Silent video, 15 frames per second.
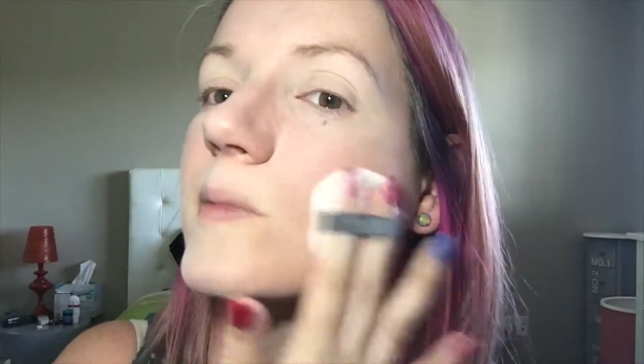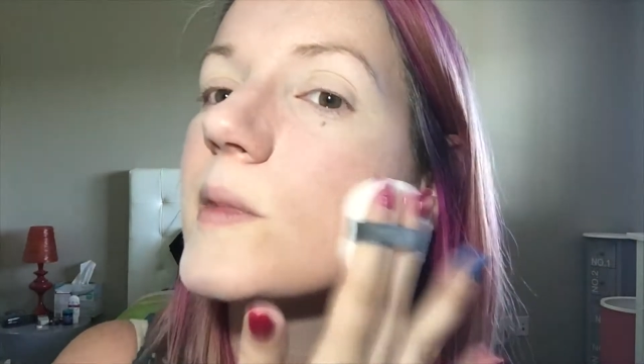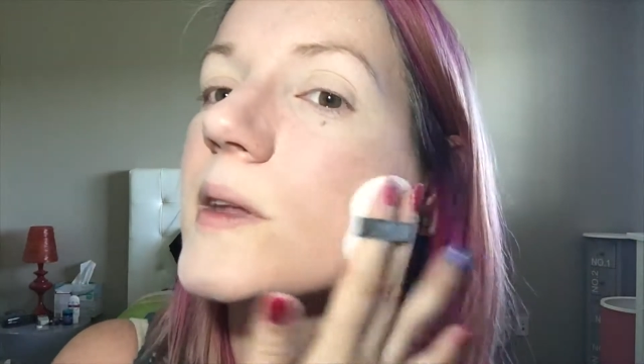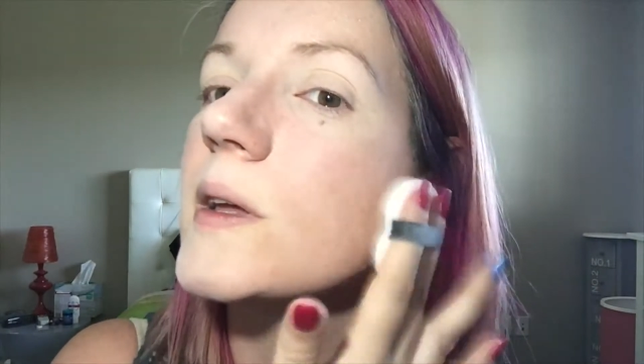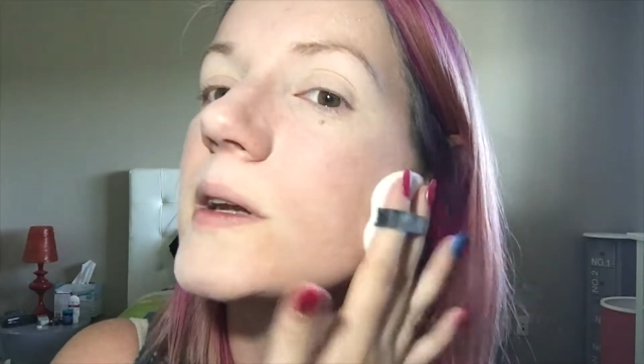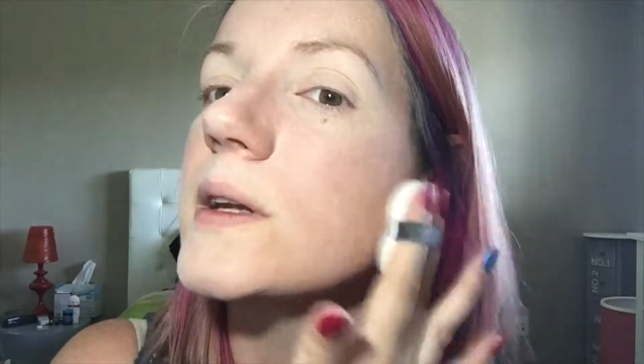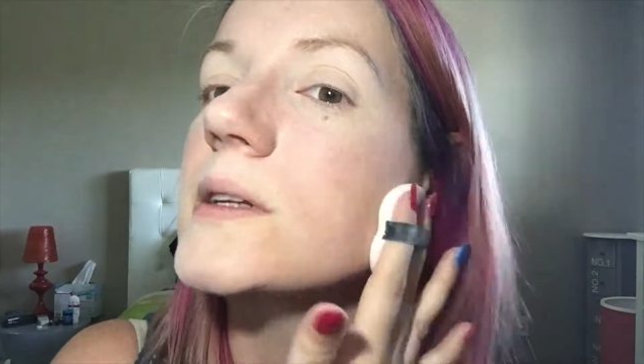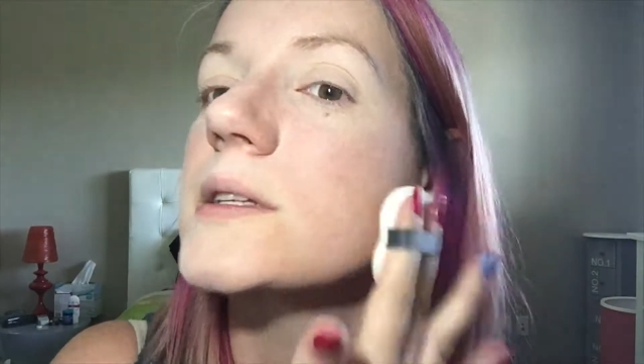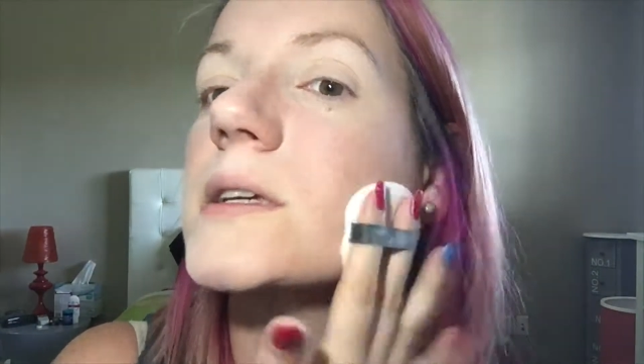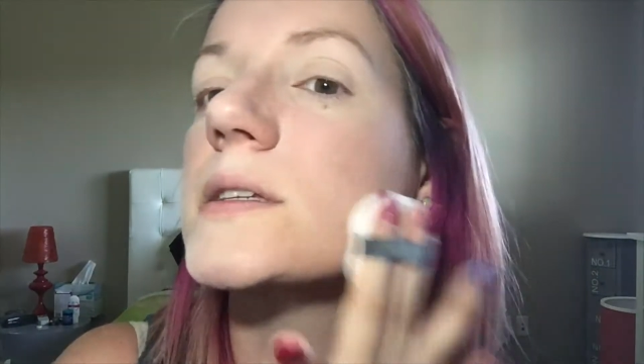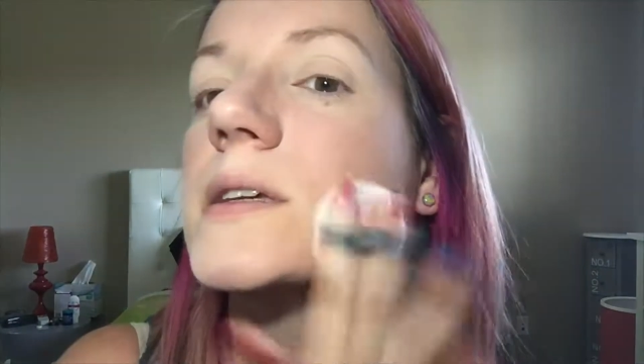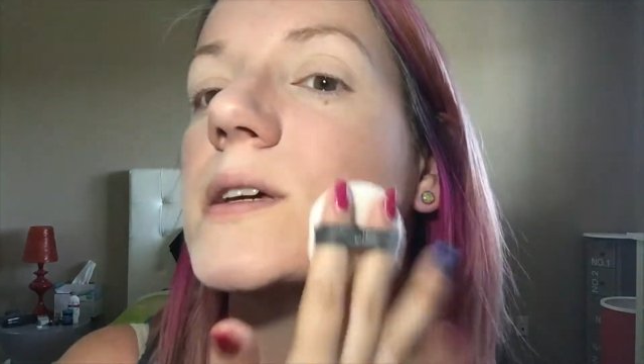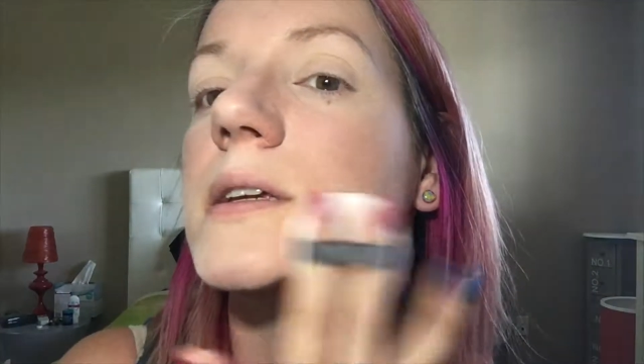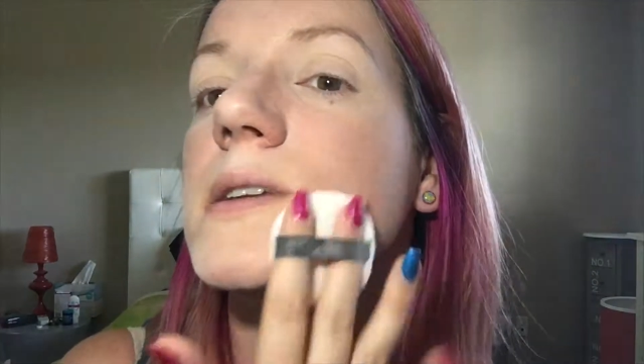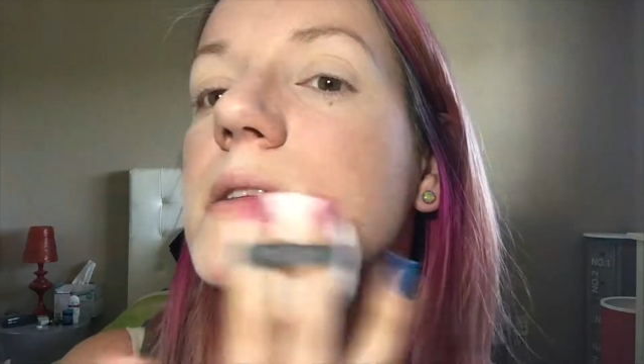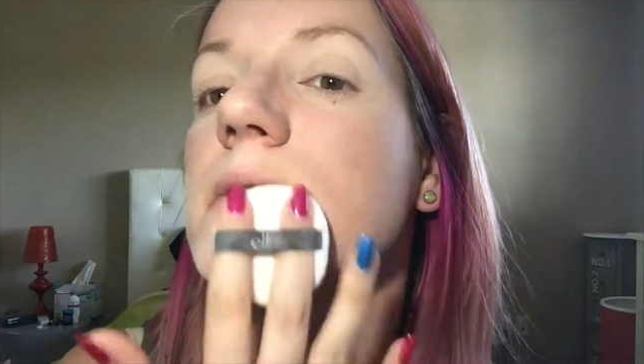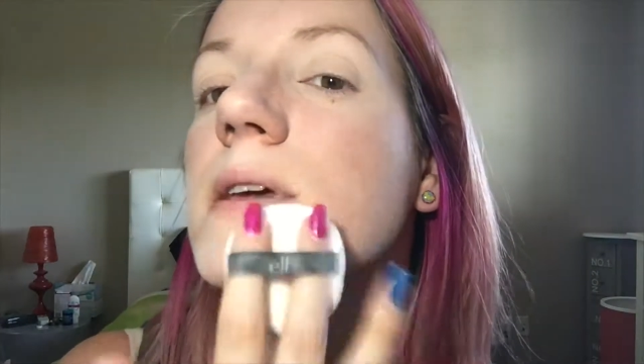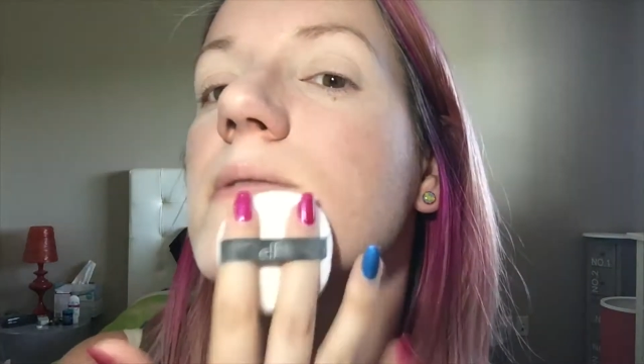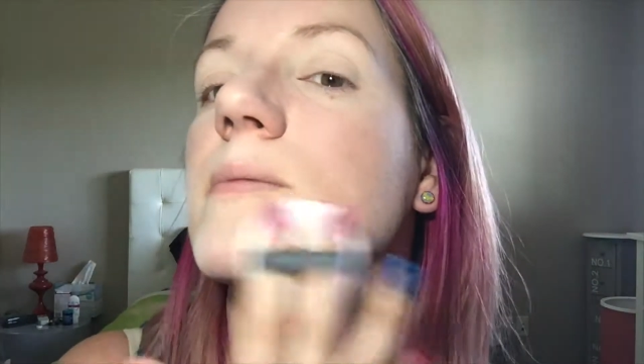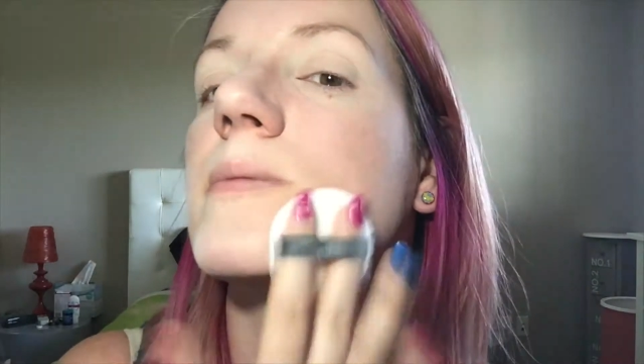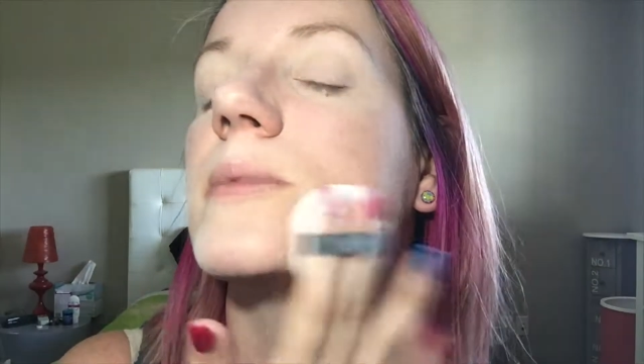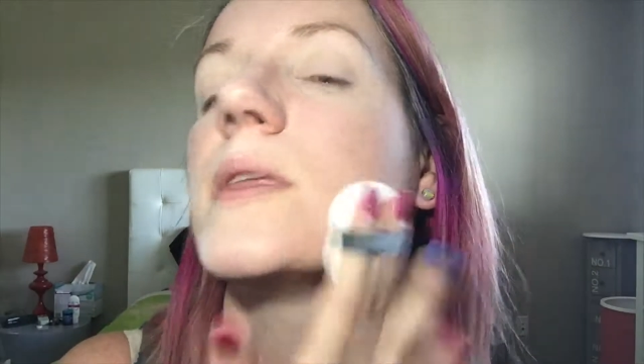and it doesn't
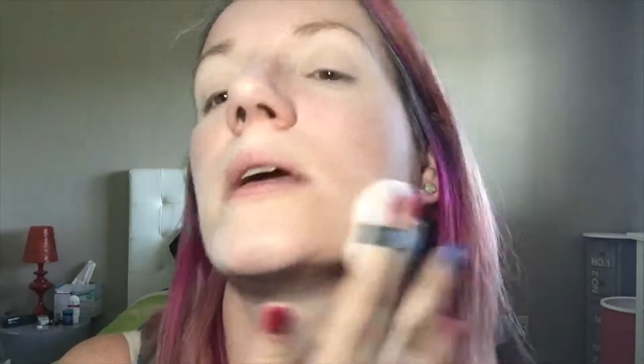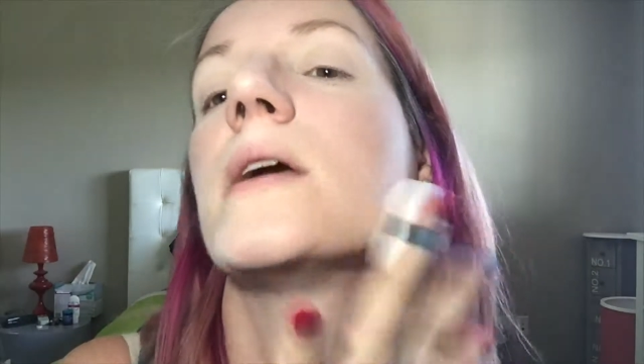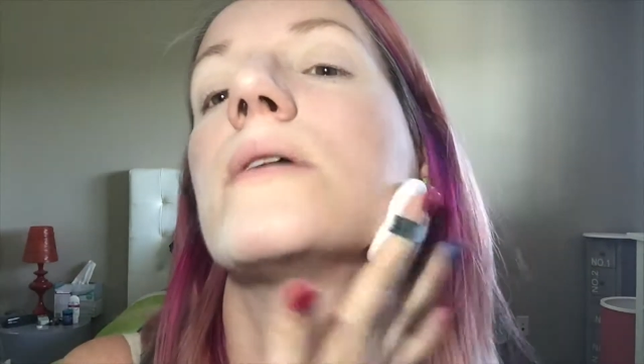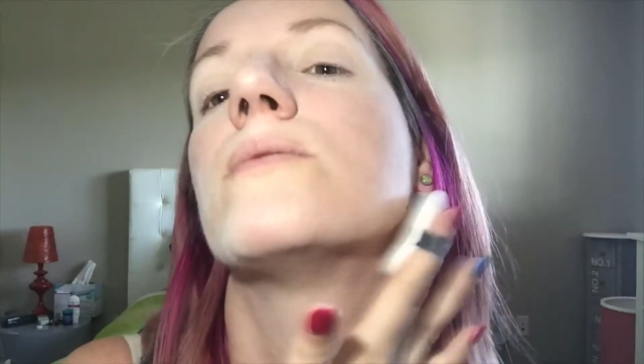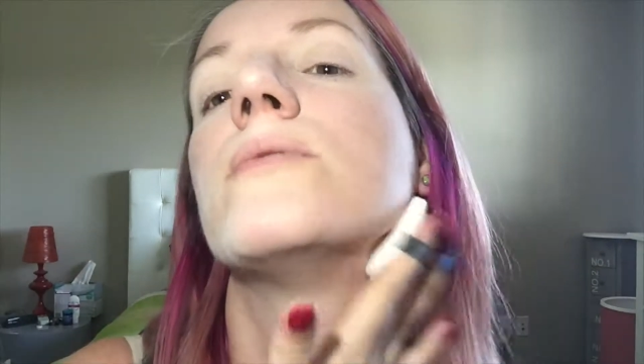like